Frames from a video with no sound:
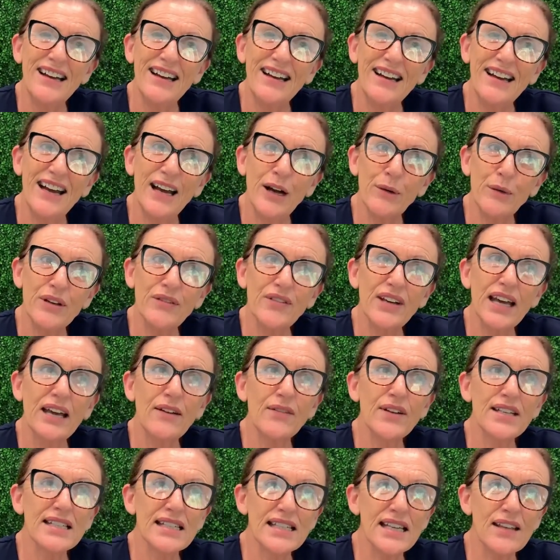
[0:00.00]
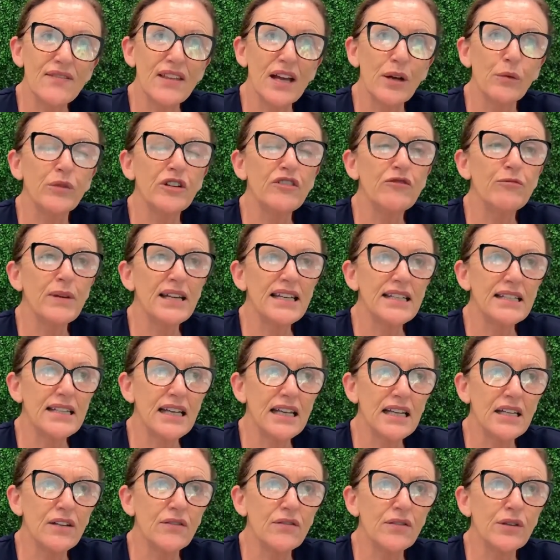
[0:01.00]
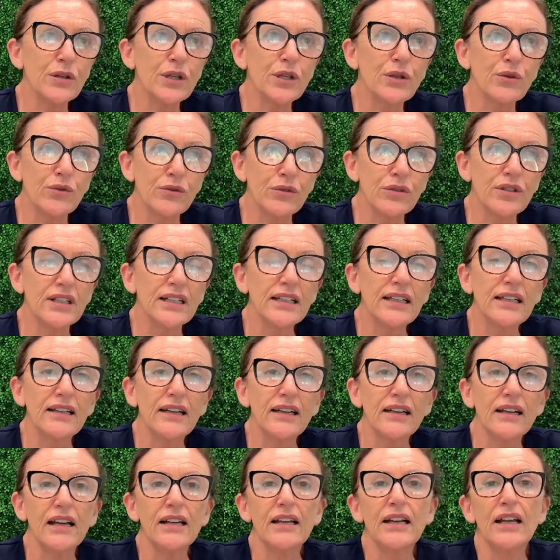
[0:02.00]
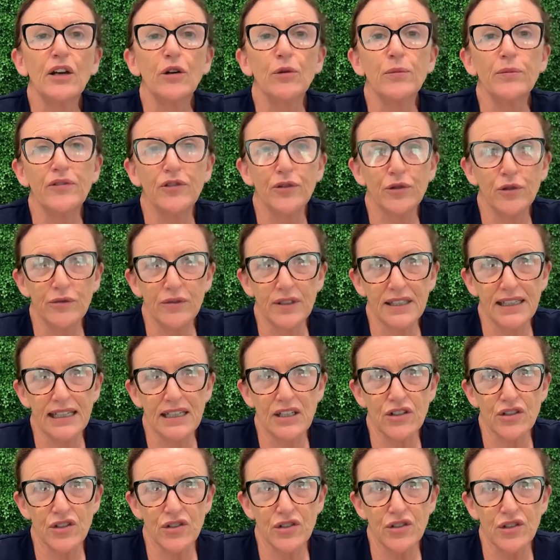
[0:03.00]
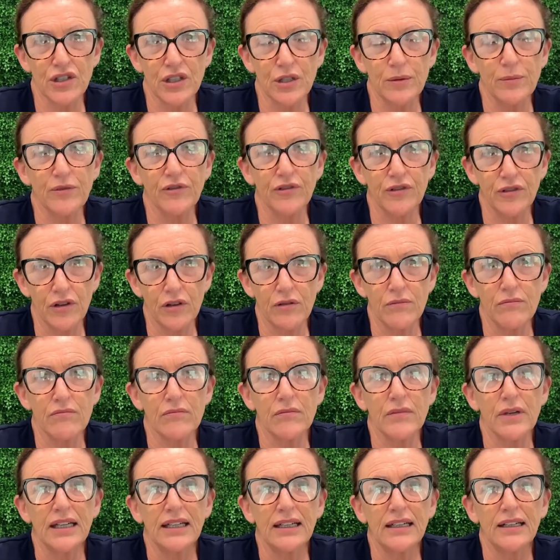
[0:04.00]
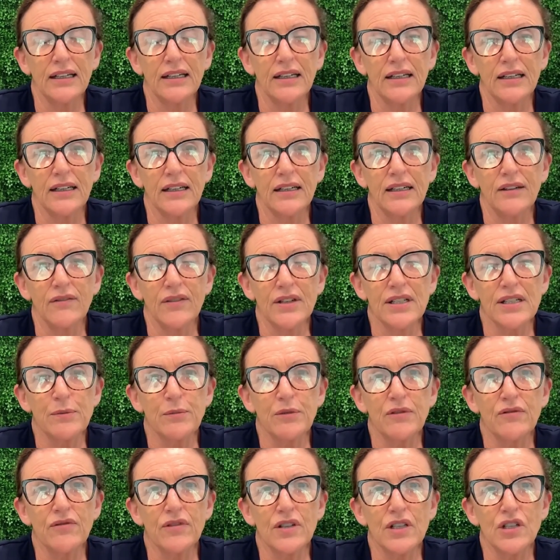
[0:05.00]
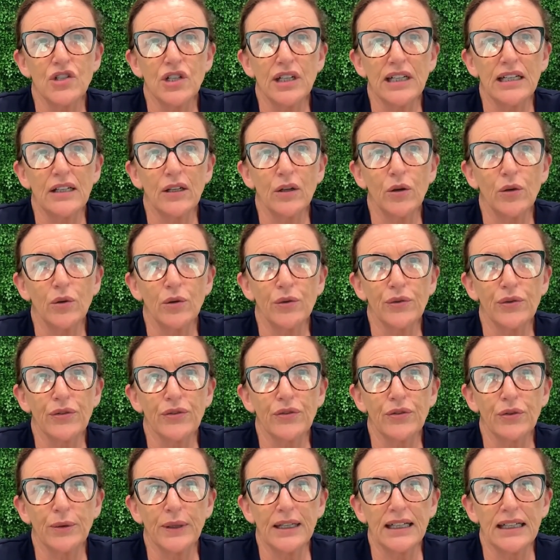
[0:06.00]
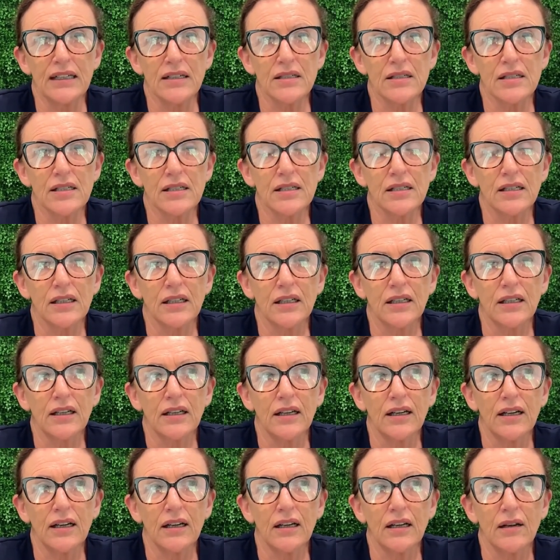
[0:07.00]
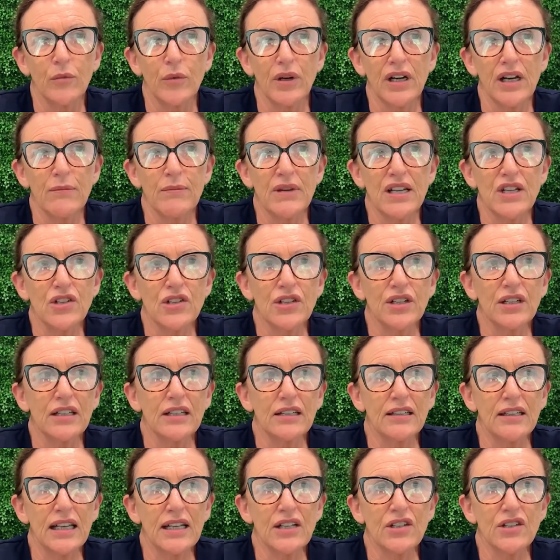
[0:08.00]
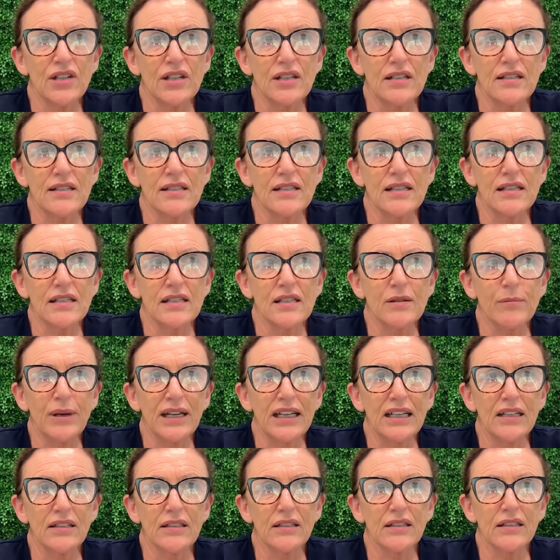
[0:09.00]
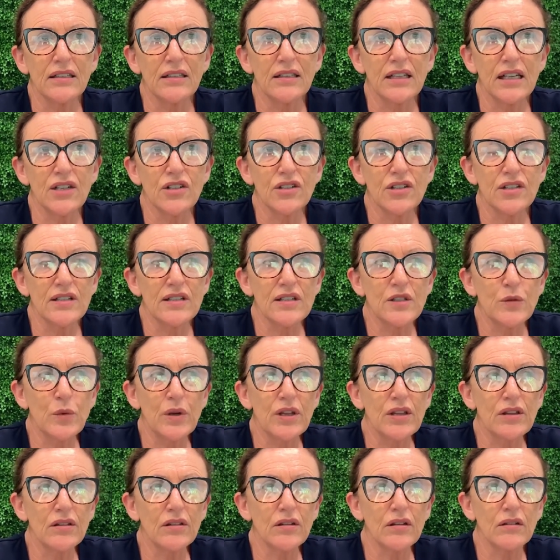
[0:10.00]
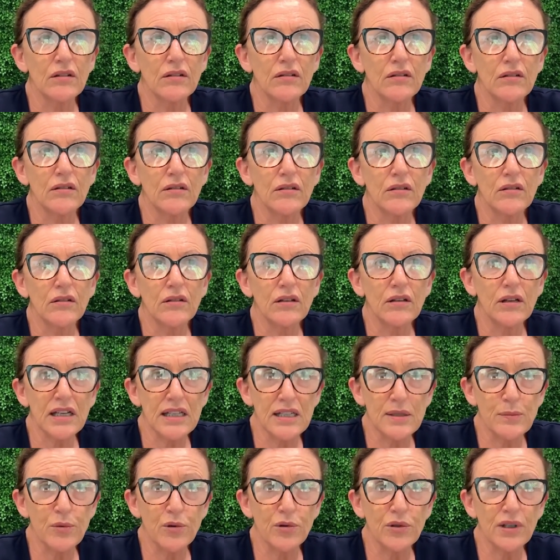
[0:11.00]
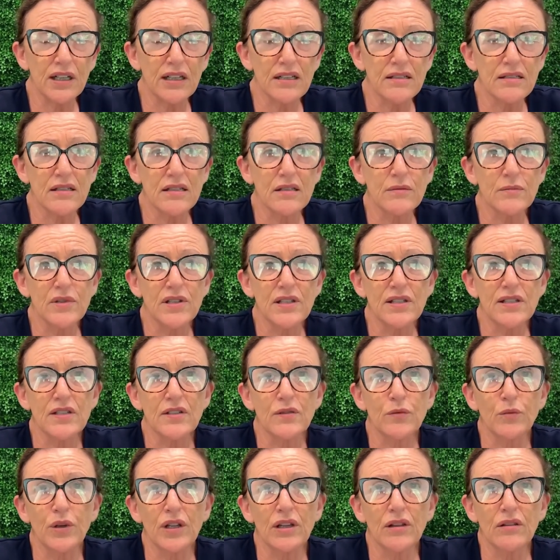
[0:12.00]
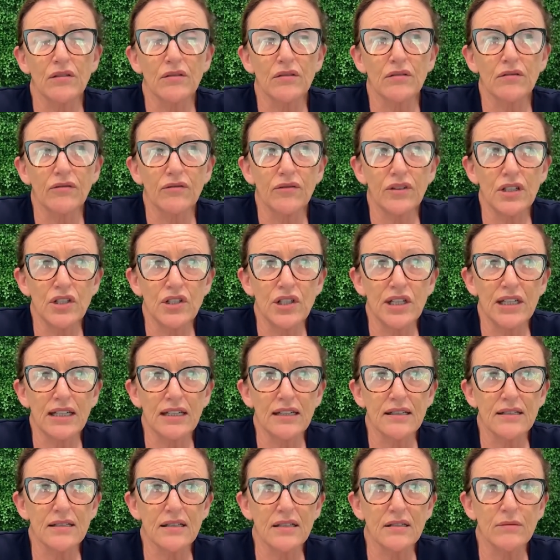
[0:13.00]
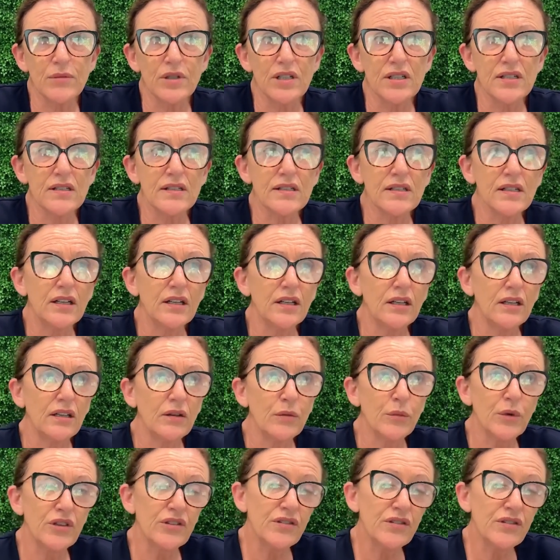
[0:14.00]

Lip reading: However, having said that, we've maintained a very good and helpful relationship from Investment Fiji all throughout. When I mention connections, it's about connections with export customers, with Fiji customers, with